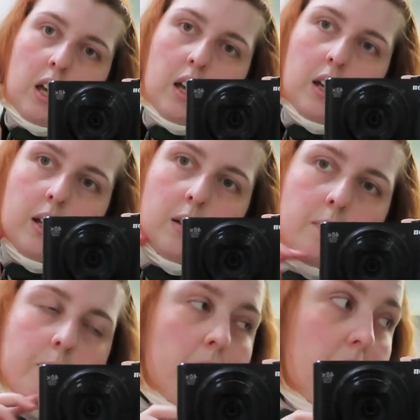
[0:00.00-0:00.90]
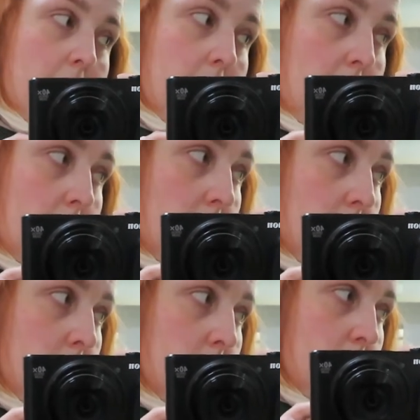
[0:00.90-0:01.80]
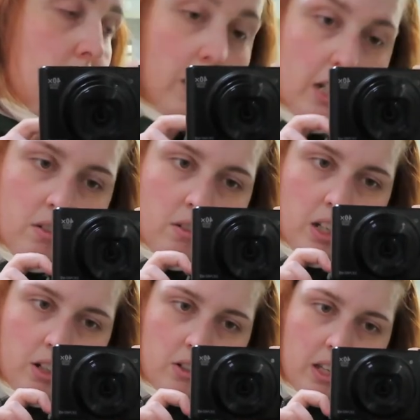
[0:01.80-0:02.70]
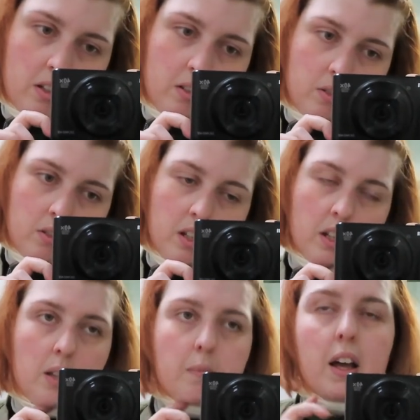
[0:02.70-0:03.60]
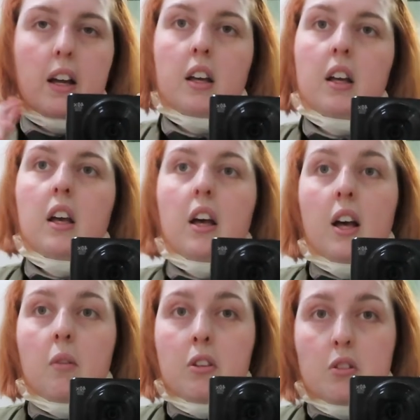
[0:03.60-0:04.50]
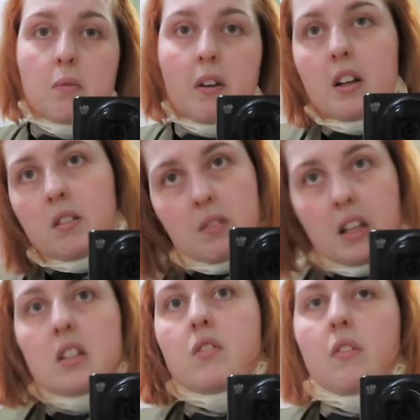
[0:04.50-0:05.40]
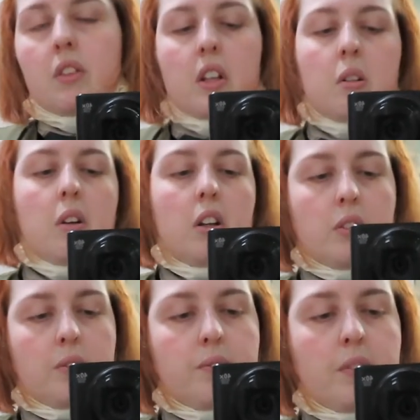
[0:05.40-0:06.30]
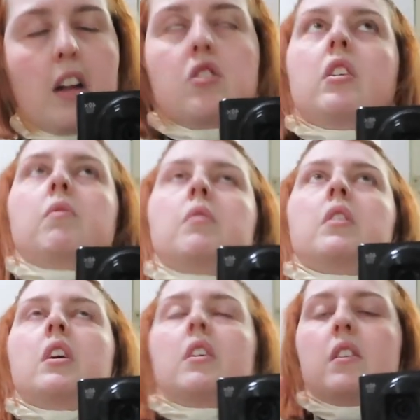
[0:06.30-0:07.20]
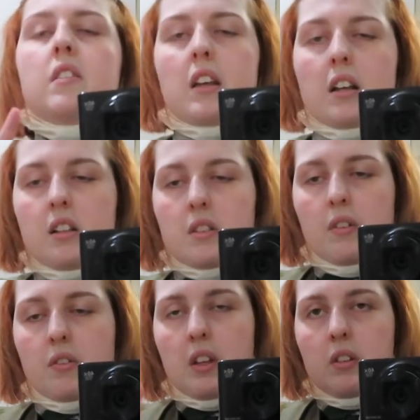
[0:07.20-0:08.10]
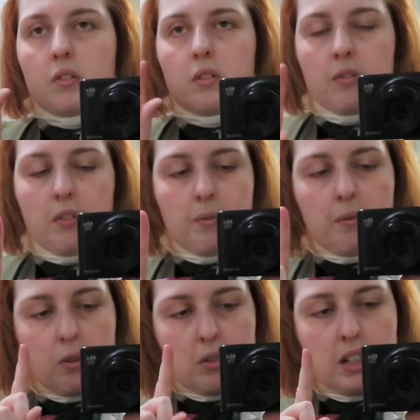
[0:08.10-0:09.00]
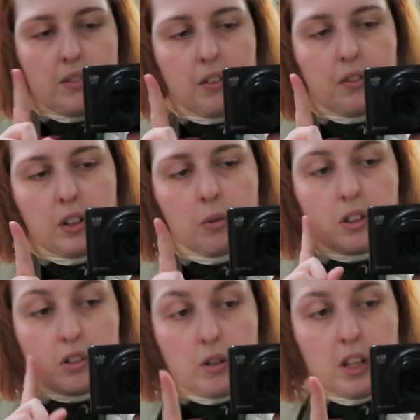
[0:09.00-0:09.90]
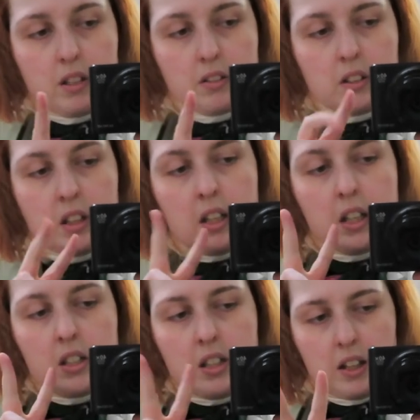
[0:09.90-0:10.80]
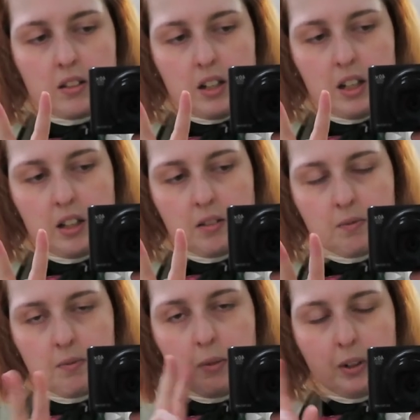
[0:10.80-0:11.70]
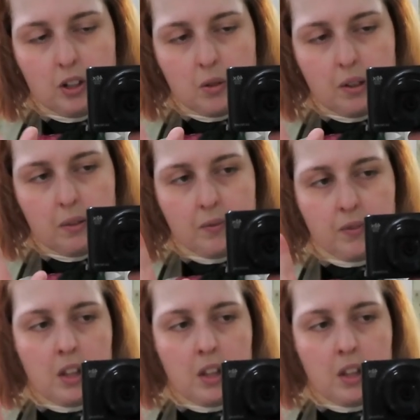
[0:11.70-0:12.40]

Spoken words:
And then find luggage scales and then come back and we do my least favorite thing in the world. Actually, second least favorite thing. Most least favorite thing in the world is cooking. Second is cleaning, but we're gonna do it anyway.